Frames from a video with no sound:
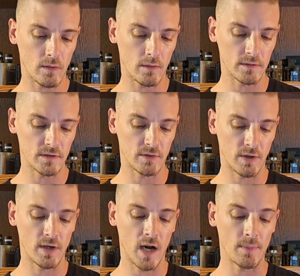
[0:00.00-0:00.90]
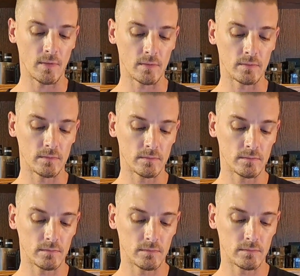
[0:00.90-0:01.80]
is the green apple
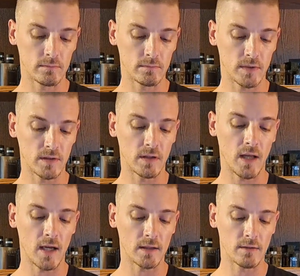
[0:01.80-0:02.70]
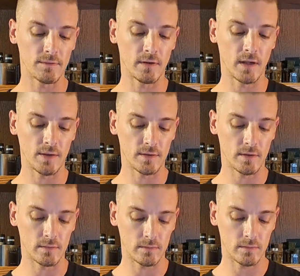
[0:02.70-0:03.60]
and the lack of the leather note.